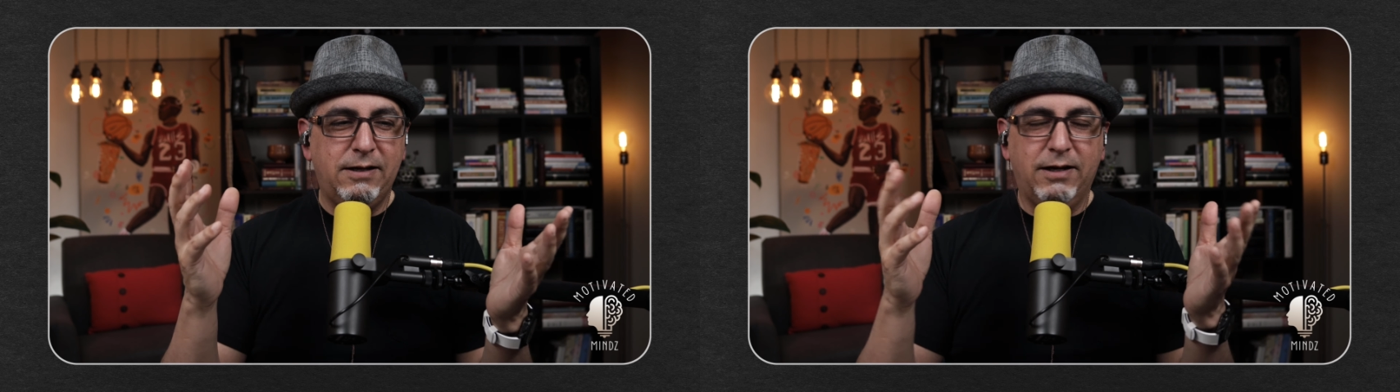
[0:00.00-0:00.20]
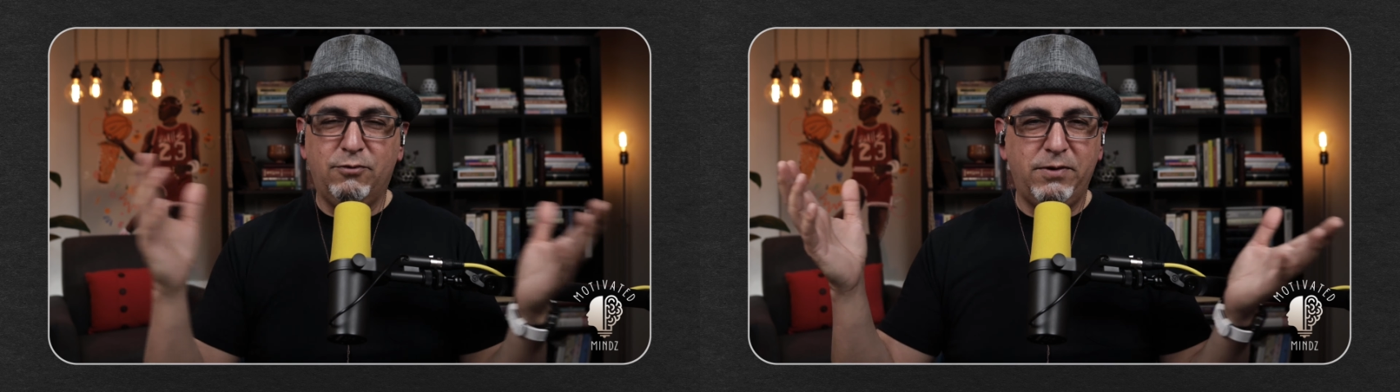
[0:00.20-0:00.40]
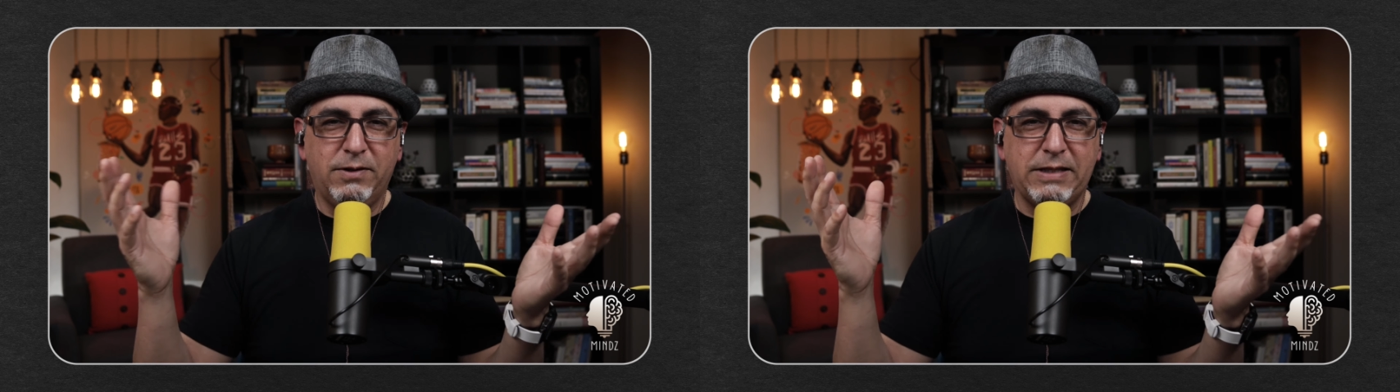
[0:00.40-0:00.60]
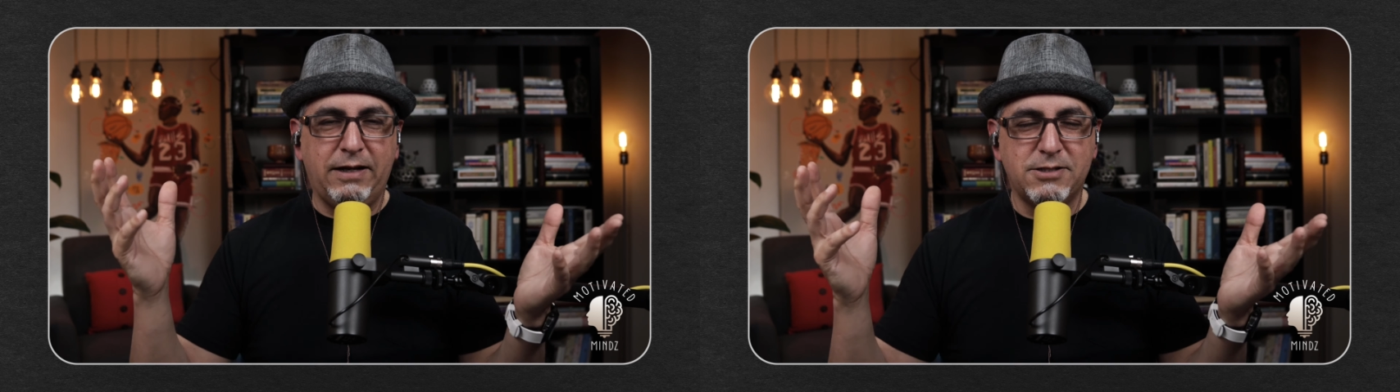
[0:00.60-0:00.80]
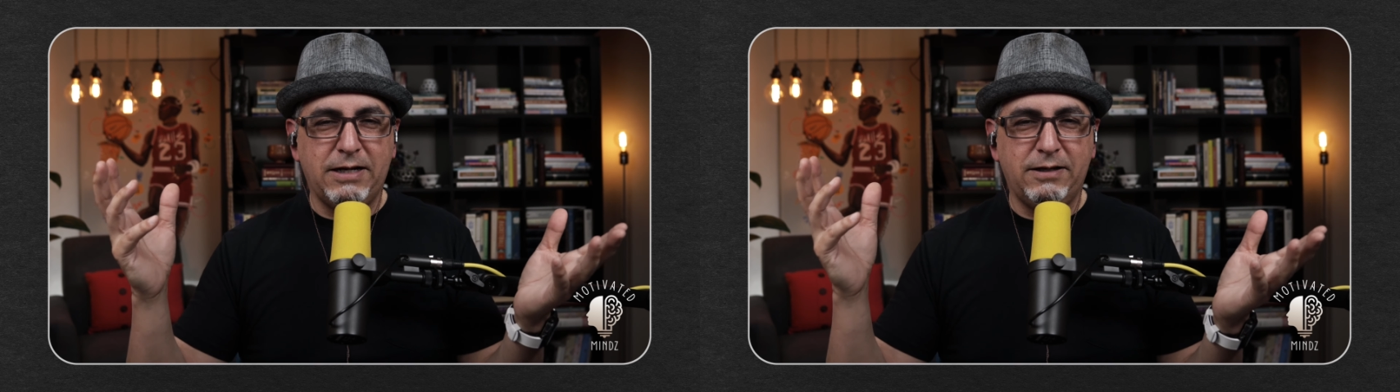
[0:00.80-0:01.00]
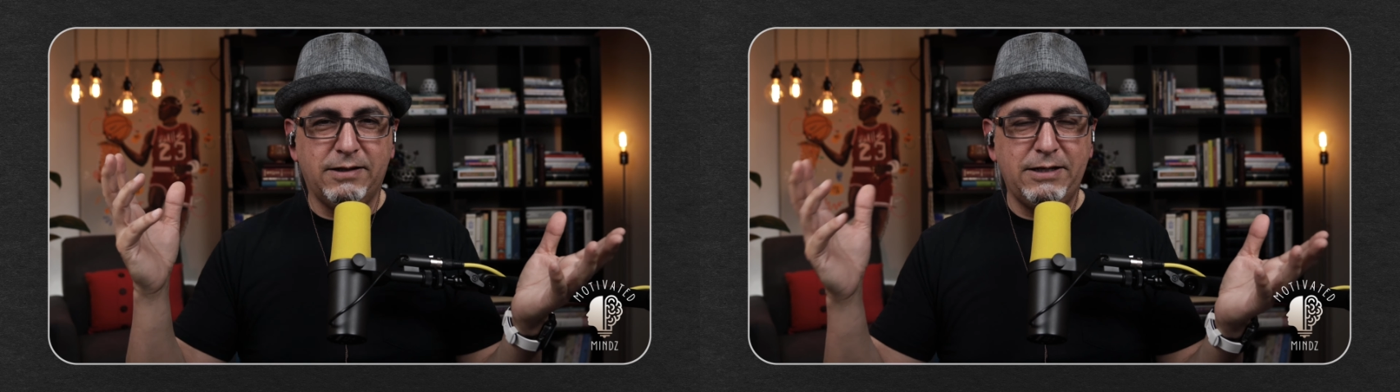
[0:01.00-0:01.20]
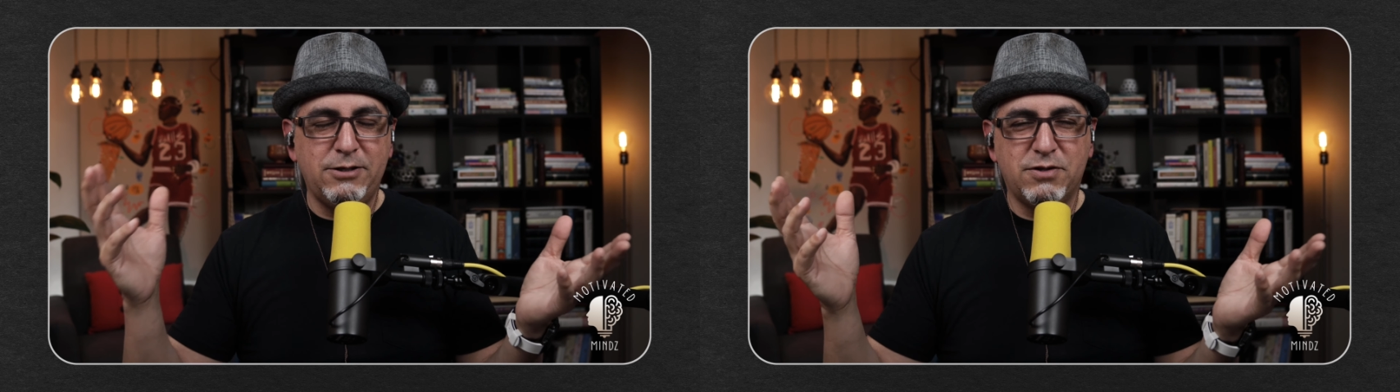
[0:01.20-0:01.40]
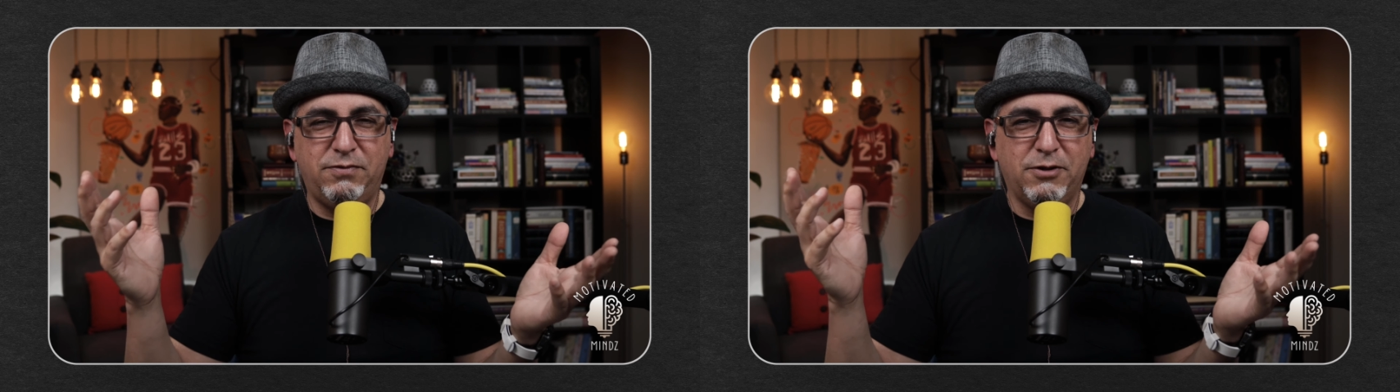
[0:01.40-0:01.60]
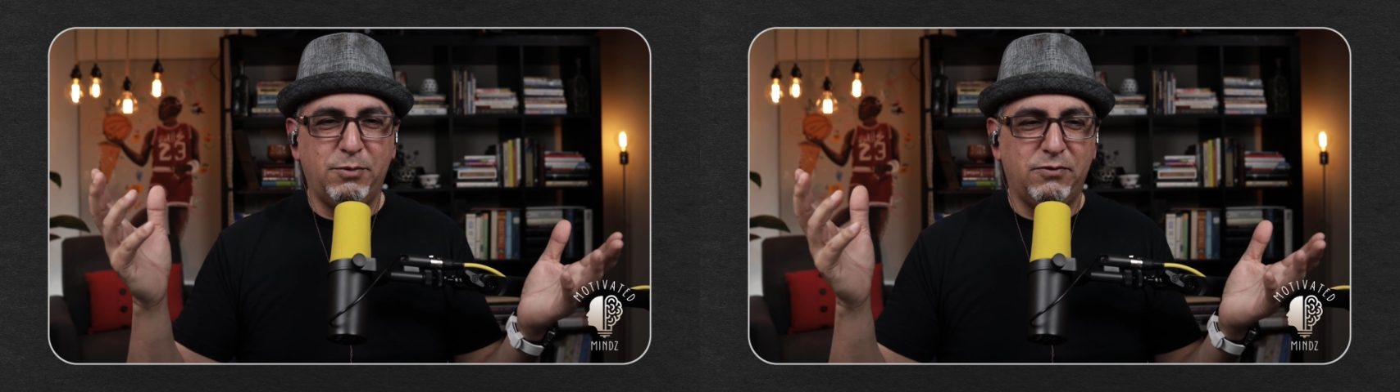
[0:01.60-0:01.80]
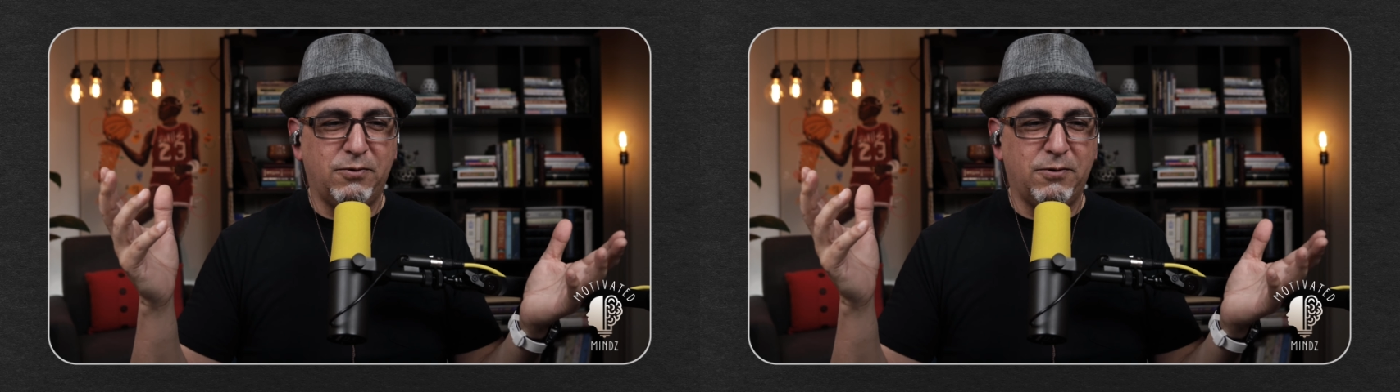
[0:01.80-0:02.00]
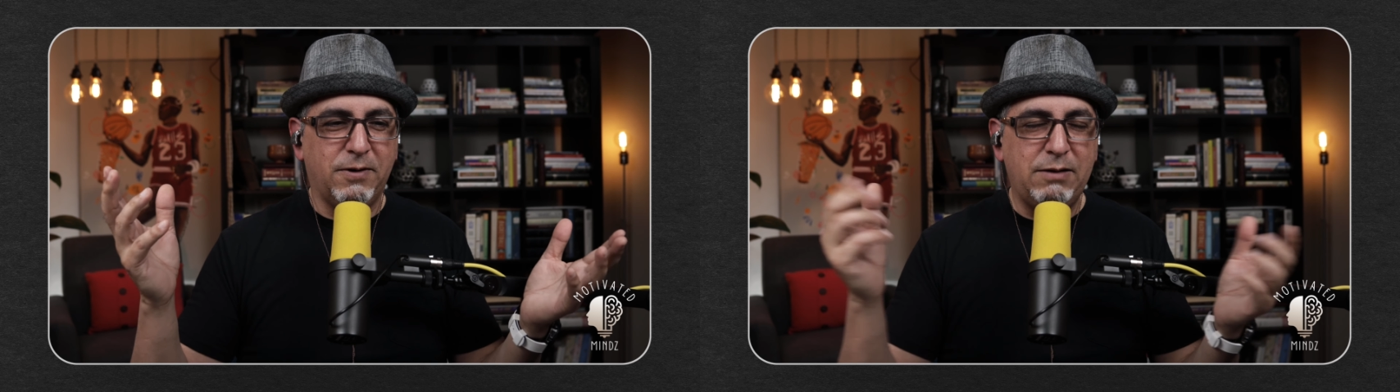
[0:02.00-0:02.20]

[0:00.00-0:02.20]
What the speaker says: I don't feel that anxiety that I used to feel before.